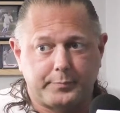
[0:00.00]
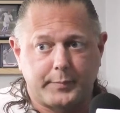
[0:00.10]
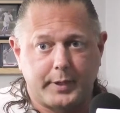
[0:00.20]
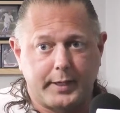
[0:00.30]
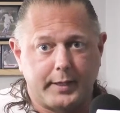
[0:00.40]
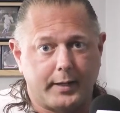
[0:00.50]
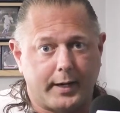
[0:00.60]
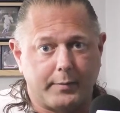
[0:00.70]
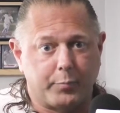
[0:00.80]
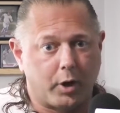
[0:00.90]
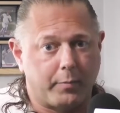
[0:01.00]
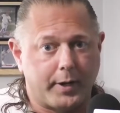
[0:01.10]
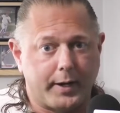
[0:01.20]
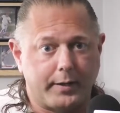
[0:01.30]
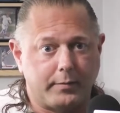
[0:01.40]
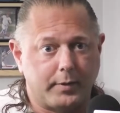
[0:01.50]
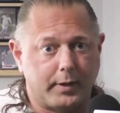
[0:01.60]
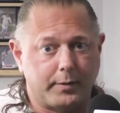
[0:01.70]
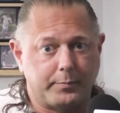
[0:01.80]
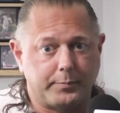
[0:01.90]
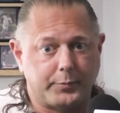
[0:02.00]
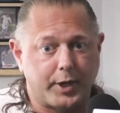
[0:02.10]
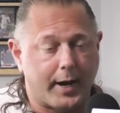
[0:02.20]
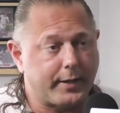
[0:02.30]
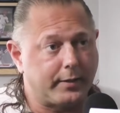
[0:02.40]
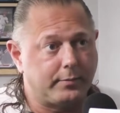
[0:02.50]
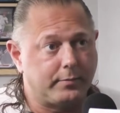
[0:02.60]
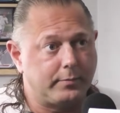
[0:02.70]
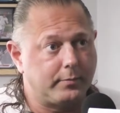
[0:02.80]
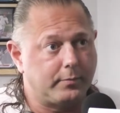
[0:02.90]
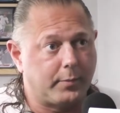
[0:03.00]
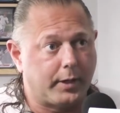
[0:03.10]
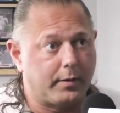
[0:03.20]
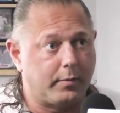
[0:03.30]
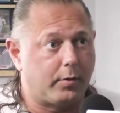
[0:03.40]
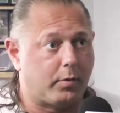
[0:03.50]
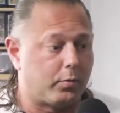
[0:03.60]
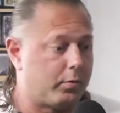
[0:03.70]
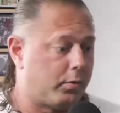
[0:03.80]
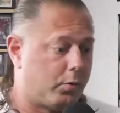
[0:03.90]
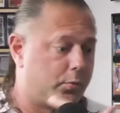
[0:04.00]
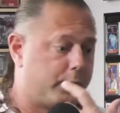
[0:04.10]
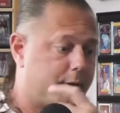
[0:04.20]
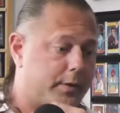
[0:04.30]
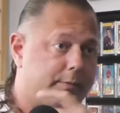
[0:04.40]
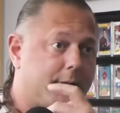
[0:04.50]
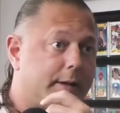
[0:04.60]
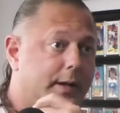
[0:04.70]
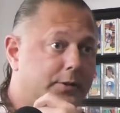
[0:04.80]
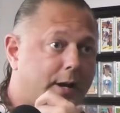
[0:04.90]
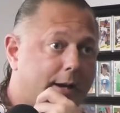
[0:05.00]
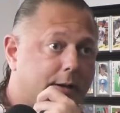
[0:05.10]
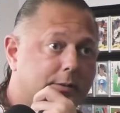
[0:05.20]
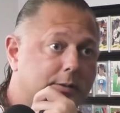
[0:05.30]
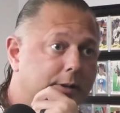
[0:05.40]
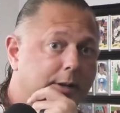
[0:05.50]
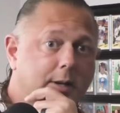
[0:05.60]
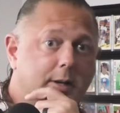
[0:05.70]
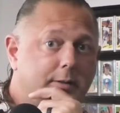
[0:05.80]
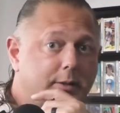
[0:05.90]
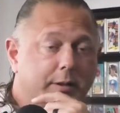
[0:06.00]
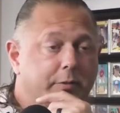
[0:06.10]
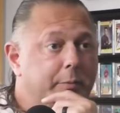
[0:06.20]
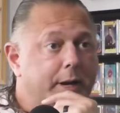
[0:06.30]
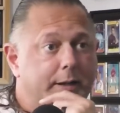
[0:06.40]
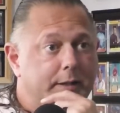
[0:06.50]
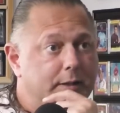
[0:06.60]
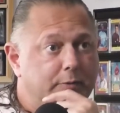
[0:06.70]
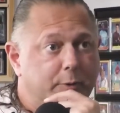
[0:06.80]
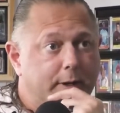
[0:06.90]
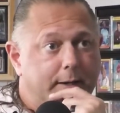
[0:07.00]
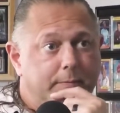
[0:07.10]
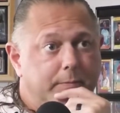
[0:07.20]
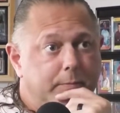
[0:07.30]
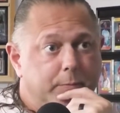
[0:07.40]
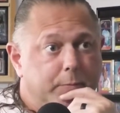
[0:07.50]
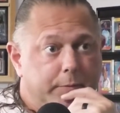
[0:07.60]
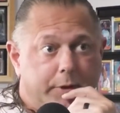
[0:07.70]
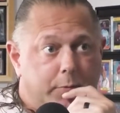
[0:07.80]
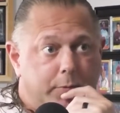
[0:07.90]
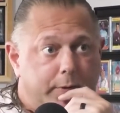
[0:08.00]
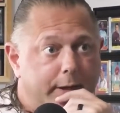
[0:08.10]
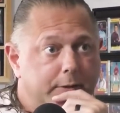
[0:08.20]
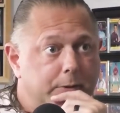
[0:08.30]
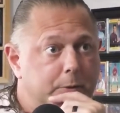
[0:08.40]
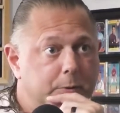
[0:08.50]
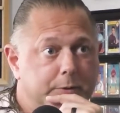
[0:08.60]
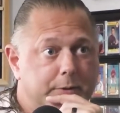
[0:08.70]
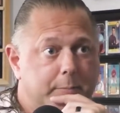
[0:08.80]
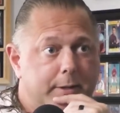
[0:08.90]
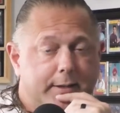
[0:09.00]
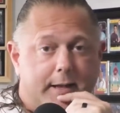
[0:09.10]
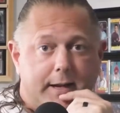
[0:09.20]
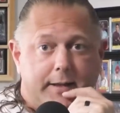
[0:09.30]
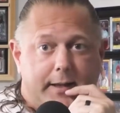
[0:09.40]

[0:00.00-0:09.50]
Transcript: and I had brought my jacket, my old TNA jackets, to give them an idea of what I would like to do with something like that, and